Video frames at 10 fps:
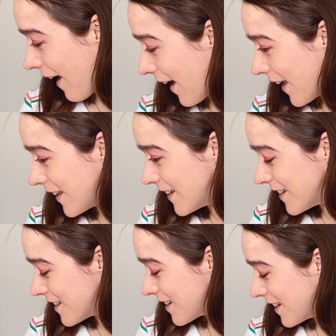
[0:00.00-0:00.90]

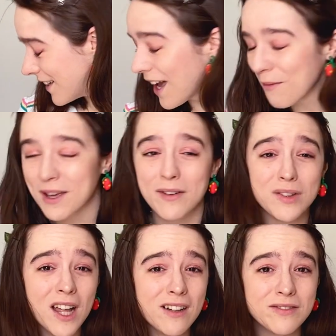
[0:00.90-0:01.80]
And yeah, we have
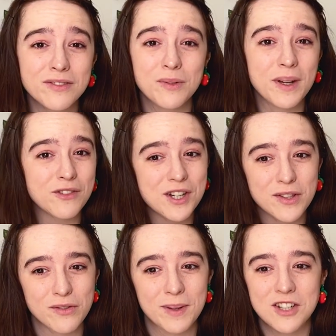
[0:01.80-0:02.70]
love, we have
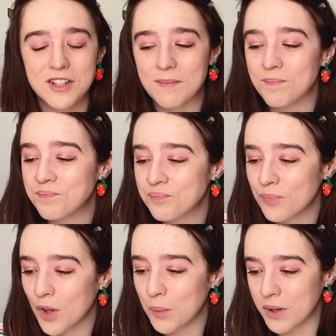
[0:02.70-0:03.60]
transformation,
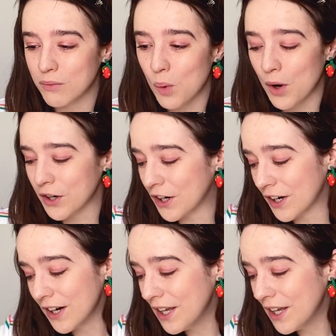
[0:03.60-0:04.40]
we have water,